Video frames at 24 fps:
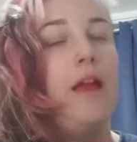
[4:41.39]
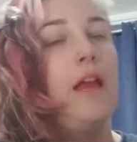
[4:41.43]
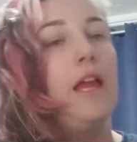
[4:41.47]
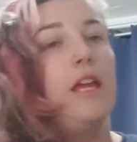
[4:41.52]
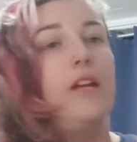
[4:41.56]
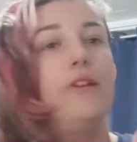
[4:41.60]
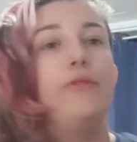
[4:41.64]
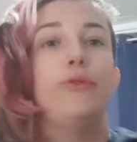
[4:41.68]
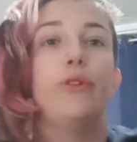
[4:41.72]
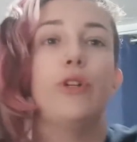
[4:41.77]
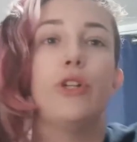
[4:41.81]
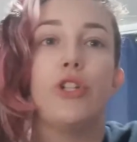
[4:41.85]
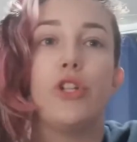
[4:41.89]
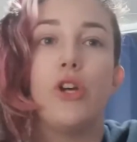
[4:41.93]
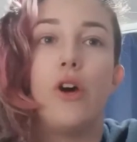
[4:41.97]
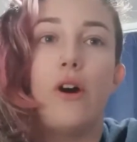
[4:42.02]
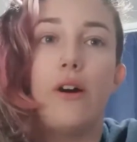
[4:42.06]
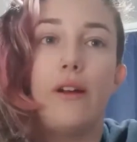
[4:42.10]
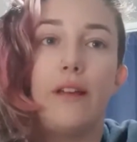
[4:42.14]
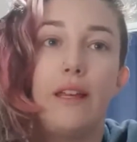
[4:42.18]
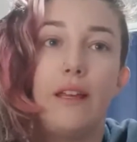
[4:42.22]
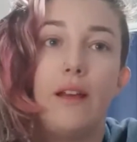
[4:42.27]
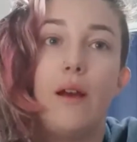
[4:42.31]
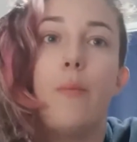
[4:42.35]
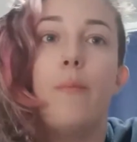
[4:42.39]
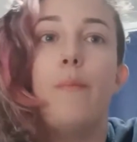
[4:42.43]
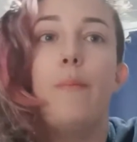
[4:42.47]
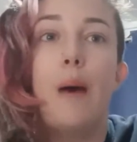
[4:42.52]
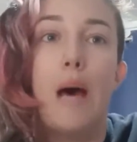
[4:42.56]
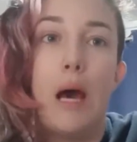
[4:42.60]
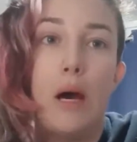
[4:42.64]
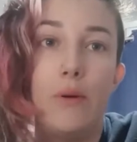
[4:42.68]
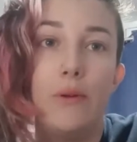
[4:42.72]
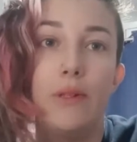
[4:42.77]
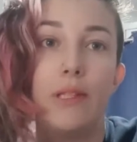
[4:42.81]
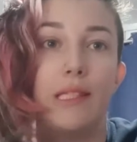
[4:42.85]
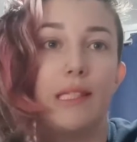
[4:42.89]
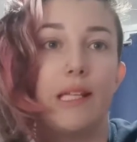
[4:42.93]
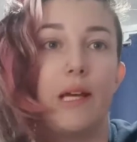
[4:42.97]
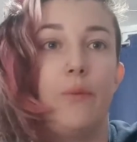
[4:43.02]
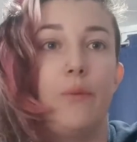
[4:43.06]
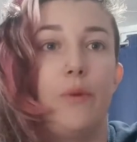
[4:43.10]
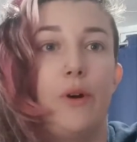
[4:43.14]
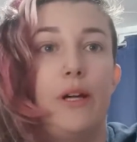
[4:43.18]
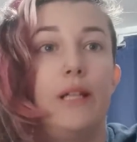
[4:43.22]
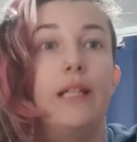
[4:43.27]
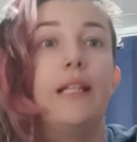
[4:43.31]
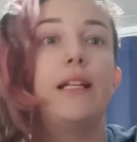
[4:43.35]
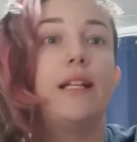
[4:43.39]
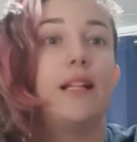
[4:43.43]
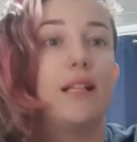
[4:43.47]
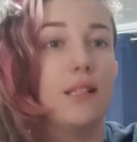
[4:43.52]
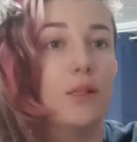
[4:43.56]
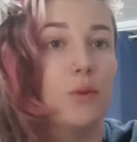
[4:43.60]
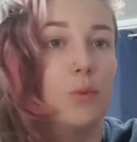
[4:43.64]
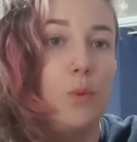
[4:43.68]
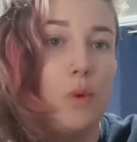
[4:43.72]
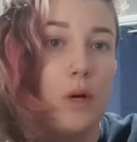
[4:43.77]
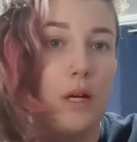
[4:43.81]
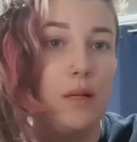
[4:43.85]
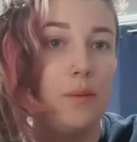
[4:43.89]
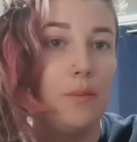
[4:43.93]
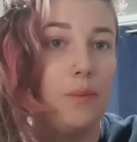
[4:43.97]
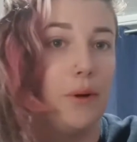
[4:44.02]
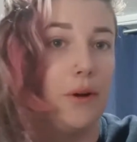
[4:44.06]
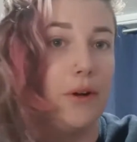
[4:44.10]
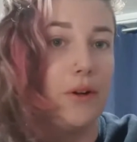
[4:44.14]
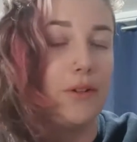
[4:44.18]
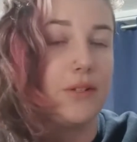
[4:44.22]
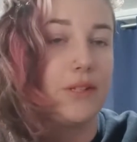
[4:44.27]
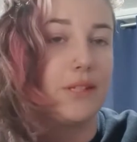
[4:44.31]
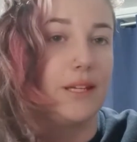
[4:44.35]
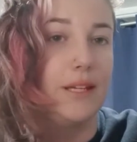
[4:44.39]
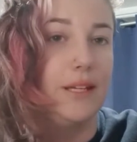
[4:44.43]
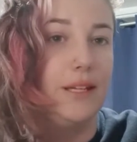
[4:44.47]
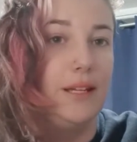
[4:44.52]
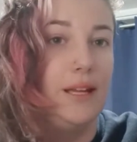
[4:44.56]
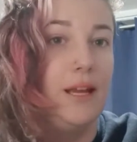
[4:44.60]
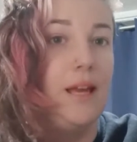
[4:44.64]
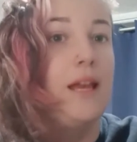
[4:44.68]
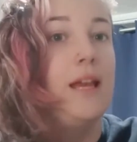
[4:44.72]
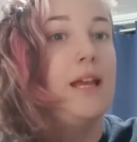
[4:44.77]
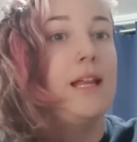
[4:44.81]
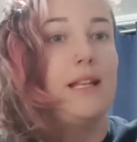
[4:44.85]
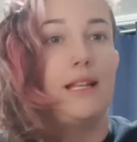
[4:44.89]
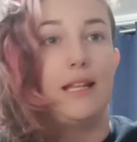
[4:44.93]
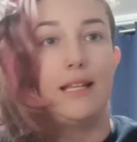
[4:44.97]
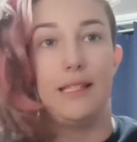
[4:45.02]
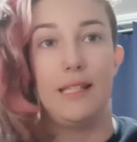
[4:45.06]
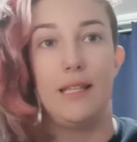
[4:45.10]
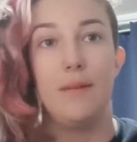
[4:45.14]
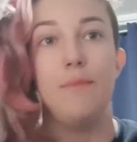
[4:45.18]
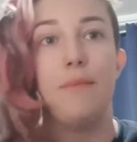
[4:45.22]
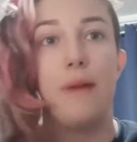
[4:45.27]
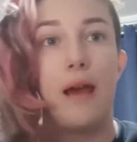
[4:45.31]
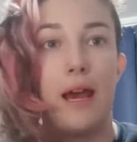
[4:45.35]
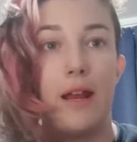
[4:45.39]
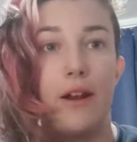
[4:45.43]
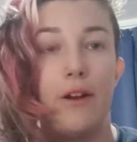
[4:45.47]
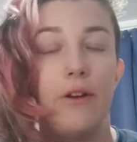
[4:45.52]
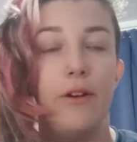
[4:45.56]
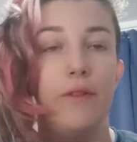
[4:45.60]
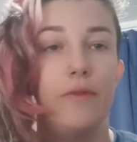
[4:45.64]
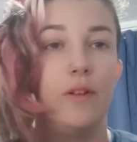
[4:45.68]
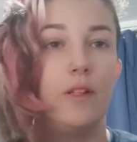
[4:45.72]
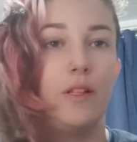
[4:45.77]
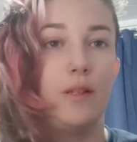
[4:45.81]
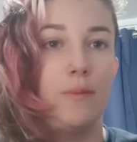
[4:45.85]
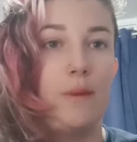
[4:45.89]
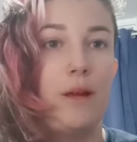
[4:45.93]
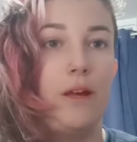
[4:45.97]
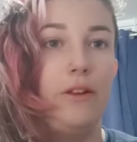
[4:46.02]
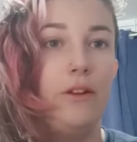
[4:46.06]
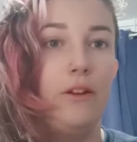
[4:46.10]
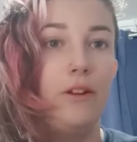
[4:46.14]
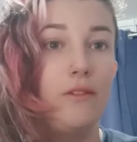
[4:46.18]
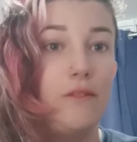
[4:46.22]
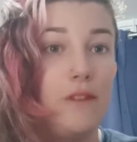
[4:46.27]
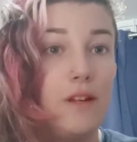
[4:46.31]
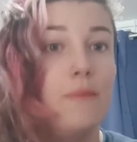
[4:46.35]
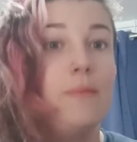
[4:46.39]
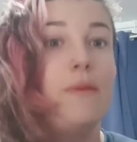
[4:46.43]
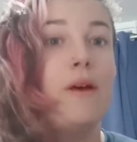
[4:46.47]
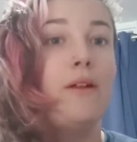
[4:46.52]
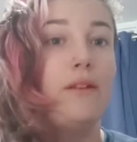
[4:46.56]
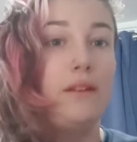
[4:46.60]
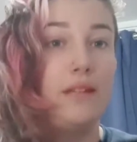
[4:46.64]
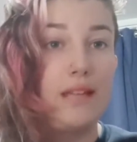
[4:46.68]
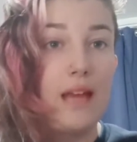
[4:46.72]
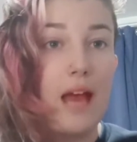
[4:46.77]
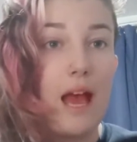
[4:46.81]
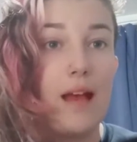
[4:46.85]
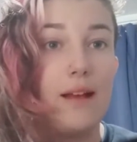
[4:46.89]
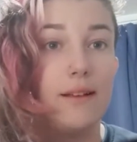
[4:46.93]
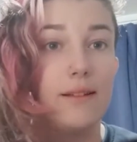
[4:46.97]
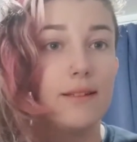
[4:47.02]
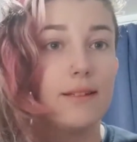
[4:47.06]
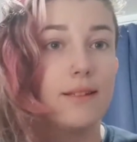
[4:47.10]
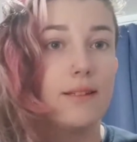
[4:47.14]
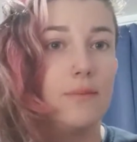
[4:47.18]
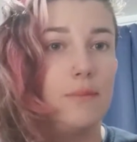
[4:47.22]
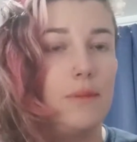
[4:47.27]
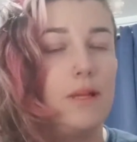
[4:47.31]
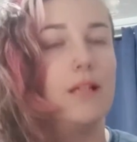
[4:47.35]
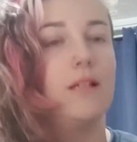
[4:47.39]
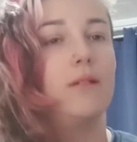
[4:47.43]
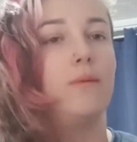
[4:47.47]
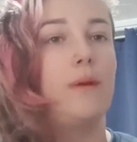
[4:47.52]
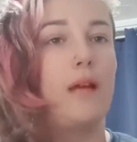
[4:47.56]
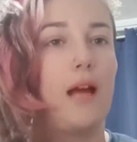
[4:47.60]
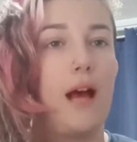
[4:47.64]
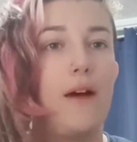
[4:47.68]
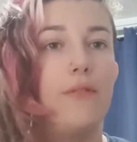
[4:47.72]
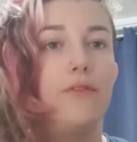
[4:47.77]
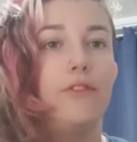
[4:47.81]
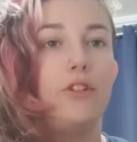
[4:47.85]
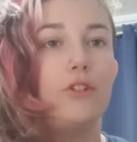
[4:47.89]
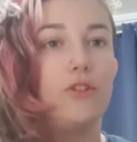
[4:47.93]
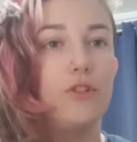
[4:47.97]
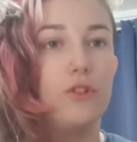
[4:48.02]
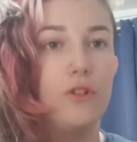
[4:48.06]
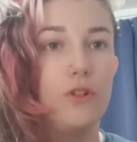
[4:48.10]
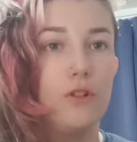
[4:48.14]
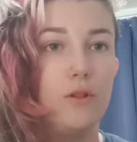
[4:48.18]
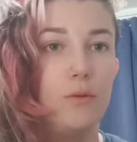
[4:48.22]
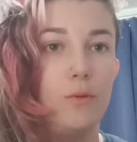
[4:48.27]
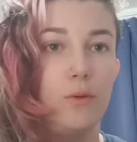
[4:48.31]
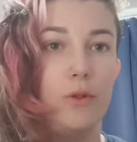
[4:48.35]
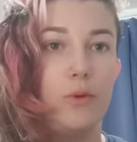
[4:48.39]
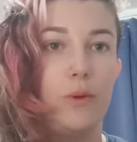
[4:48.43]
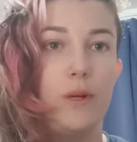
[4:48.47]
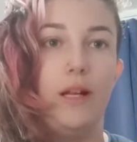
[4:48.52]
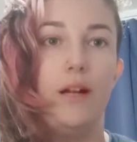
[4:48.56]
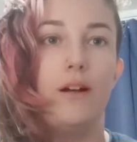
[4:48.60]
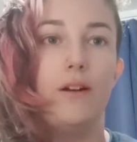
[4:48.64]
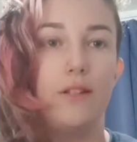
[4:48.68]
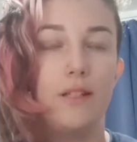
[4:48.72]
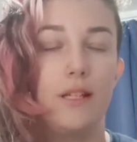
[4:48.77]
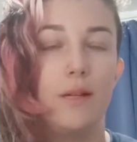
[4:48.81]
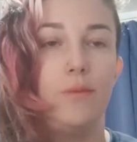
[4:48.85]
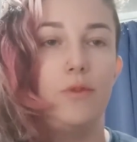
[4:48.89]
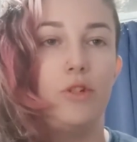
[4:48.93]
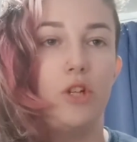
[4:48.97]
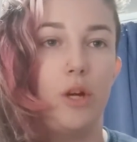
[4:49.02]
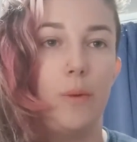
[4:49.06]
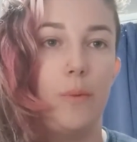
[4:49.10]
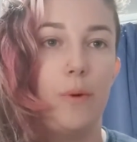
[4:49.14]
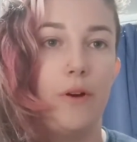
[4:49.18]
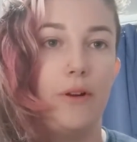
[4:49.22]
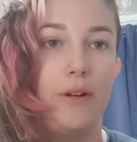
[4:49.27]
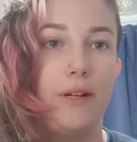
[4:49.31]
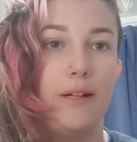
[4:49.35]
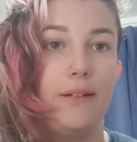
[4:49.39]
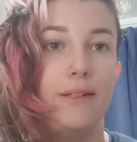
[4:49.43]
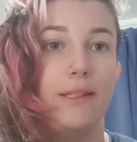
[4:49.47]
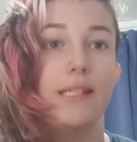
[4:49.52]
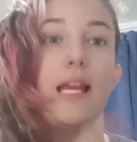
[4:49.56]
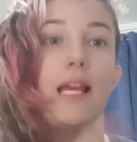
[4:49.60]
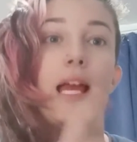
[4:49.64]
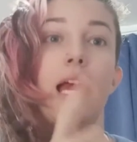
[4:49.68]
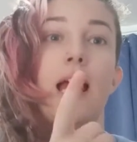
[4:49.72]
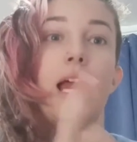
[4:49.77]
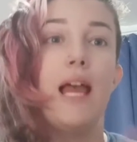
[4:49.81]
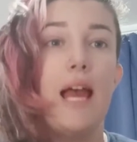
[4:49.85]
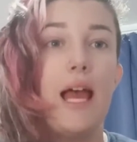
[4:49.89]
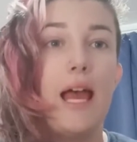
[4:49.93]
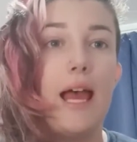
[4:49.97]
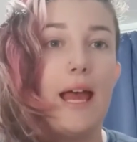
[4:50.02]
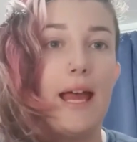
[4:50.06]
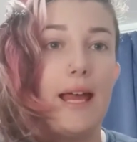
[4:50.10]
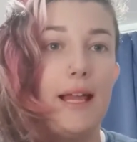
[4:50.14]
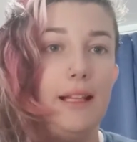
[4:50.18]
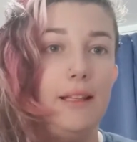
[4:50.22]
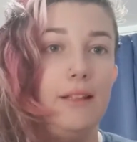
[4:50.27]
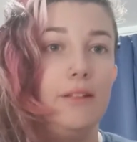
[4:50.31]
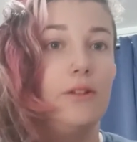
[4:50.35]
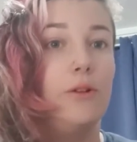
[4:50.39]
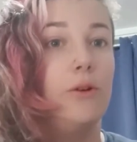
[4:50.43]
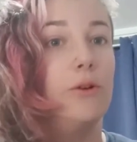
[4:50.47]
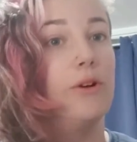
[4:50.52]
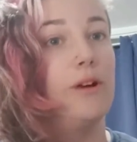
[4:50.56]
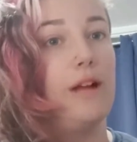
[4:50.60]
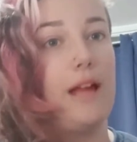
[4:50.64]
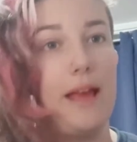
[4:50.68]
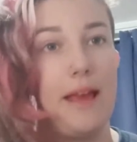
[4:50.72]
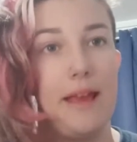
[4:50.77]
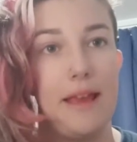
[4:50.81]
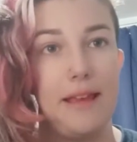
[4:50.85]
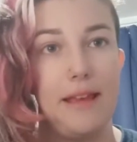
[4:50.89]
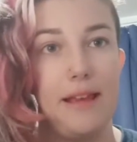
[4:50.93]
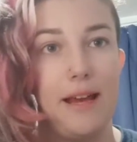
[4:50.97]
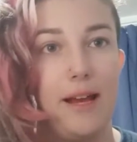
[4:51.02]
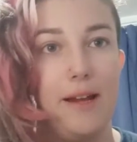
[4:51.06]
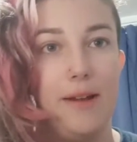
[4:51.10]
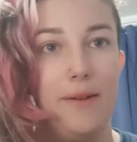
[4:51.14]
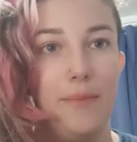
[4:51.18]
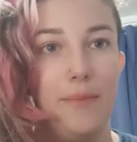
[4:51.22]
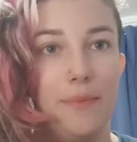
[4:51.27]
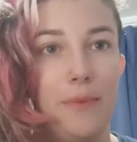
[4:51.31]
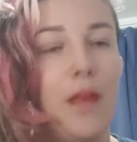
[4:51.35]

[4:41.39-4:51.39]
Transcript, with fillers: If we're talking about someone and it's one person, does it matter if it's male or female? Yes, because we have to choose between our subject pronouns el or ella.